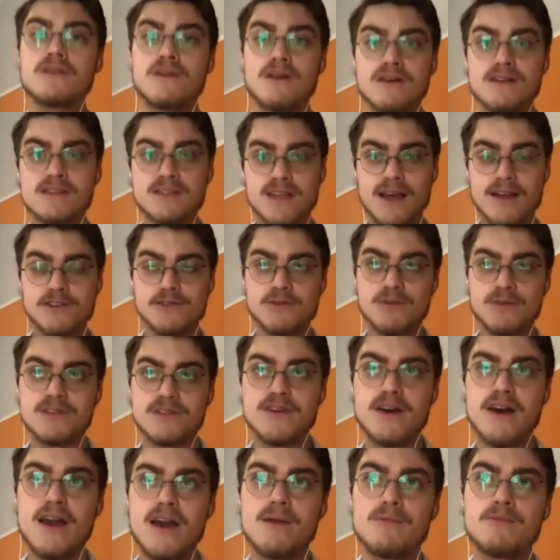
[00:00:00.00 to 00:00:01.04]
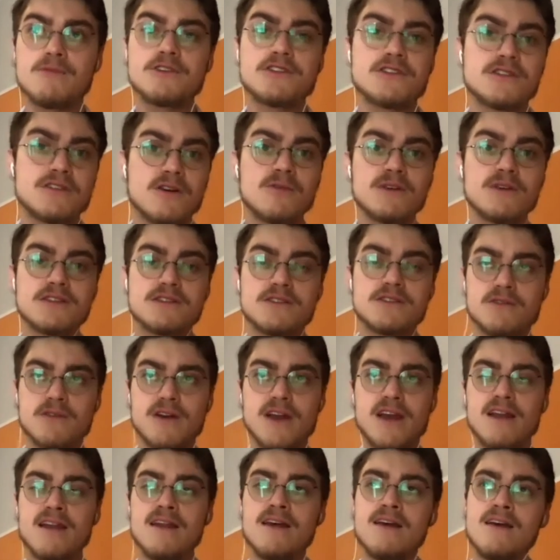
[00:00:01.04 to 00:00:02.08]
our scheduled time, which is always
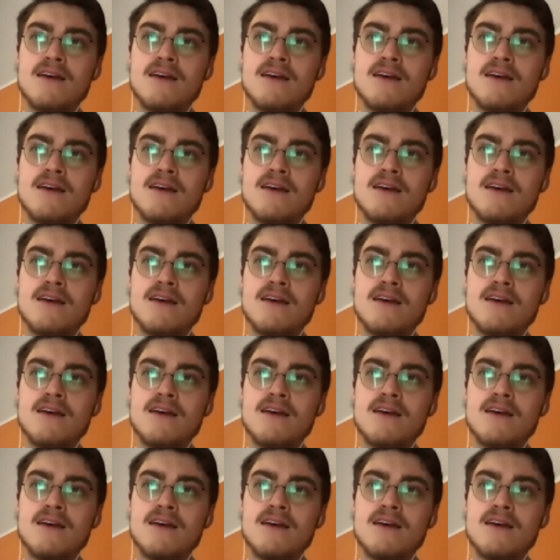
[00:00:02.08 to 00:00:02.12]
great.